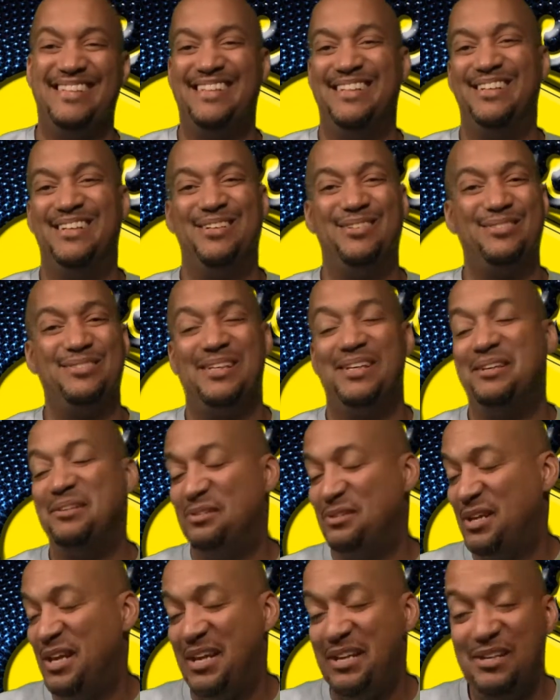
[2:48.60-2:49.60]
you know what I'm
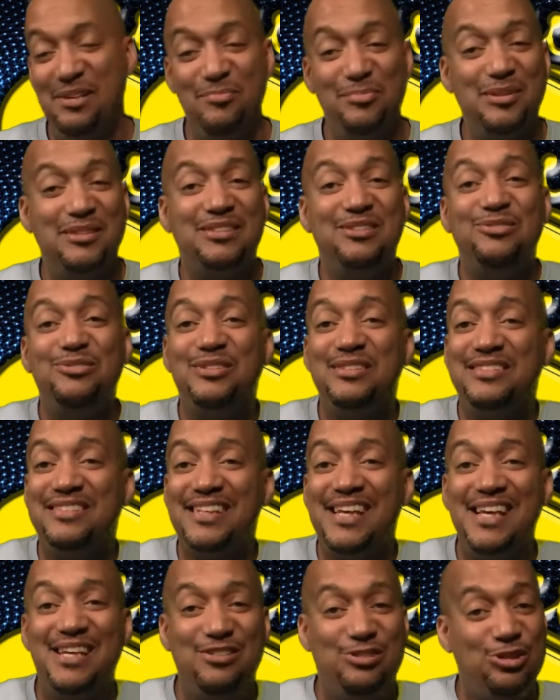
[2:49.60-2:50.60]
saying? Ain't that much you can
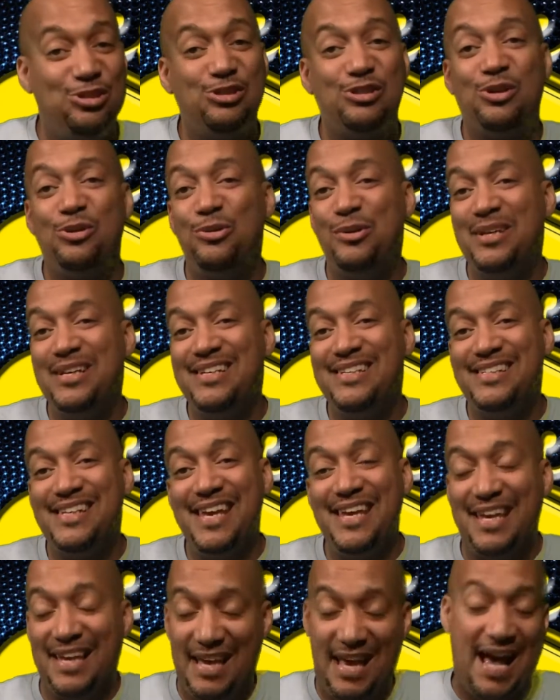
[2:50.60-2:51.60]
say. Just go ahead and
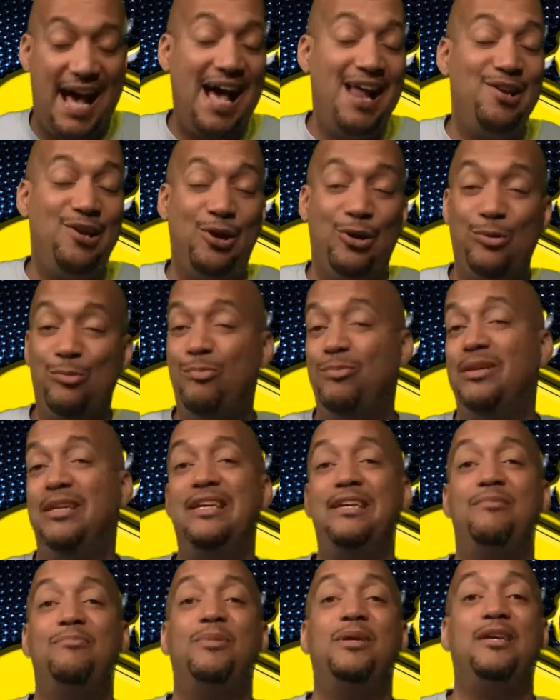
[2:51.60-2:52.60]
take it. I know,
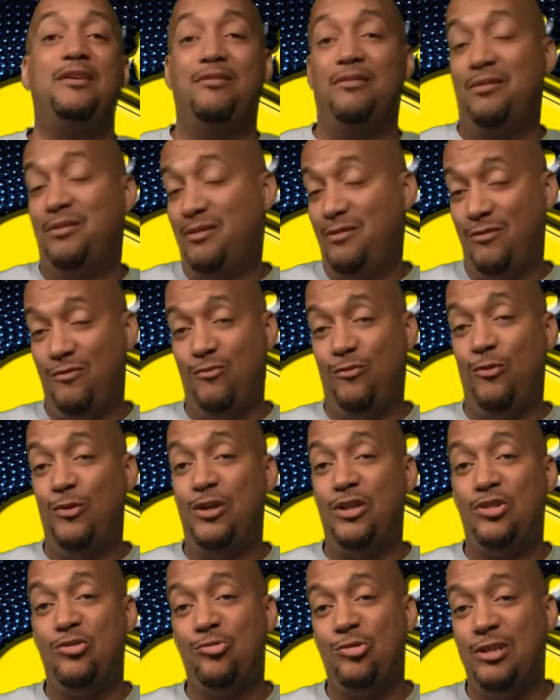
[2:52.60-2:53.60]
believe me.
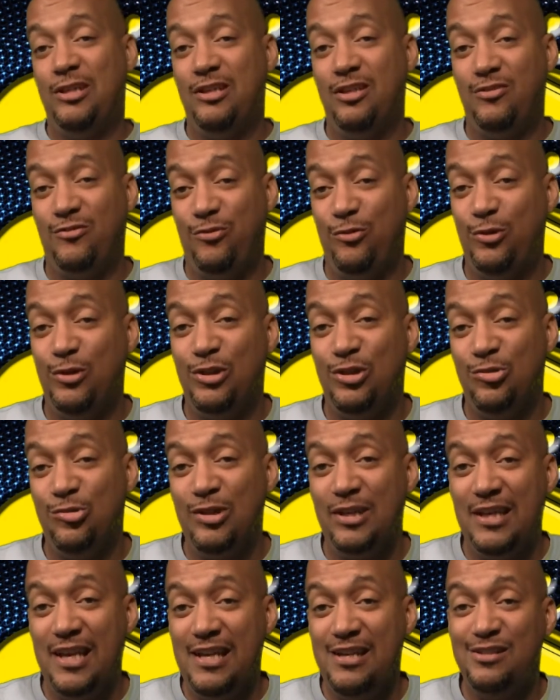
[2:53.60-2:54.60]
43, 43
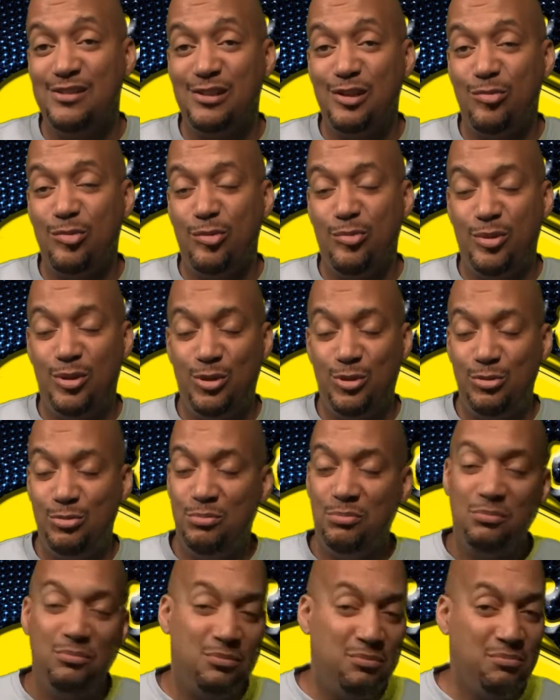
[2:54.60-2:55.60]
to 8 in the Super Bowl.
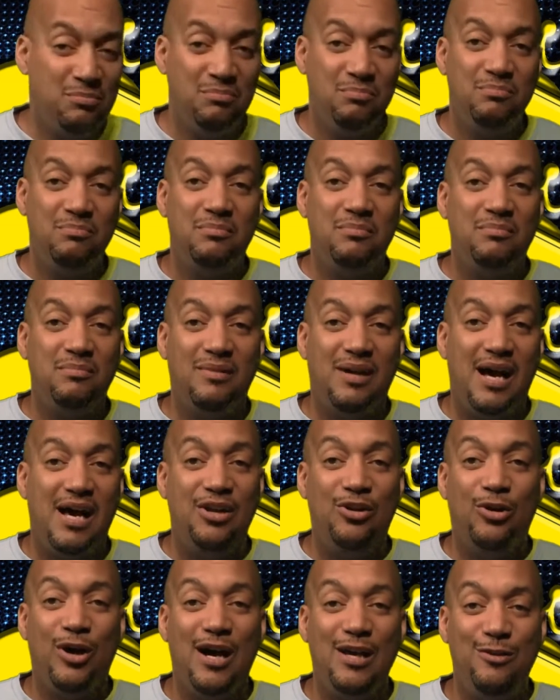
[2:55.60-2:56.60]
I
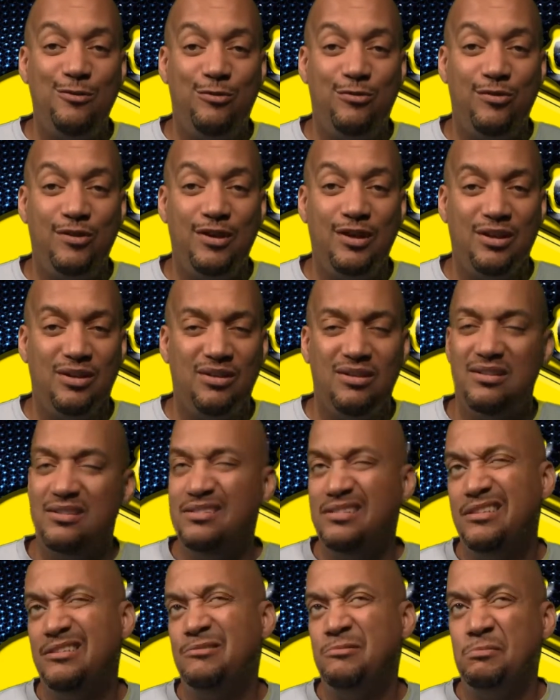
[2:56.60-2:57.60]
know how you feel.
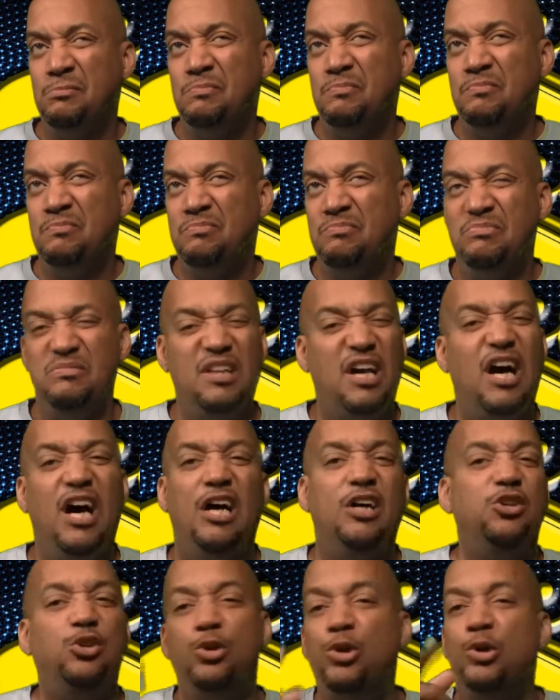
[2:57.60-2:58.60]

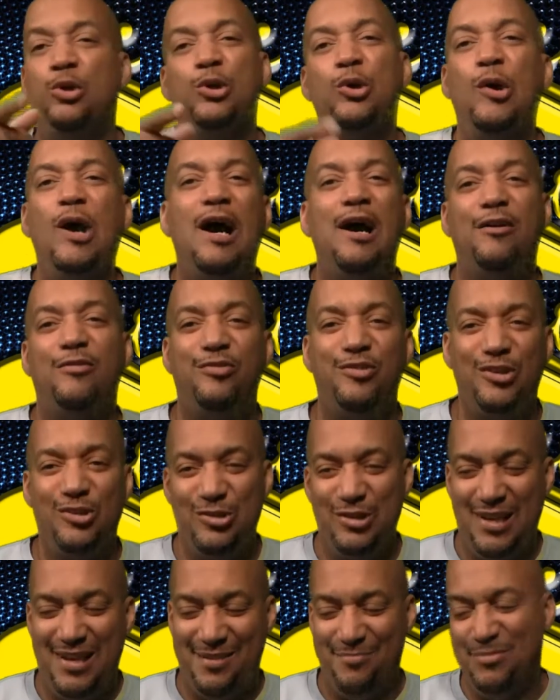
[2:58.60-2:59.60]
Nah, you don't know how I feel
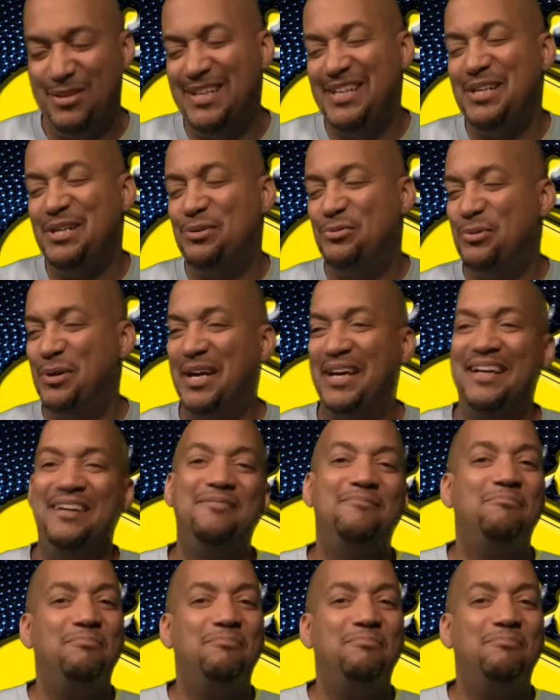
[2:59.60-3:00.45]
yet. But anyway,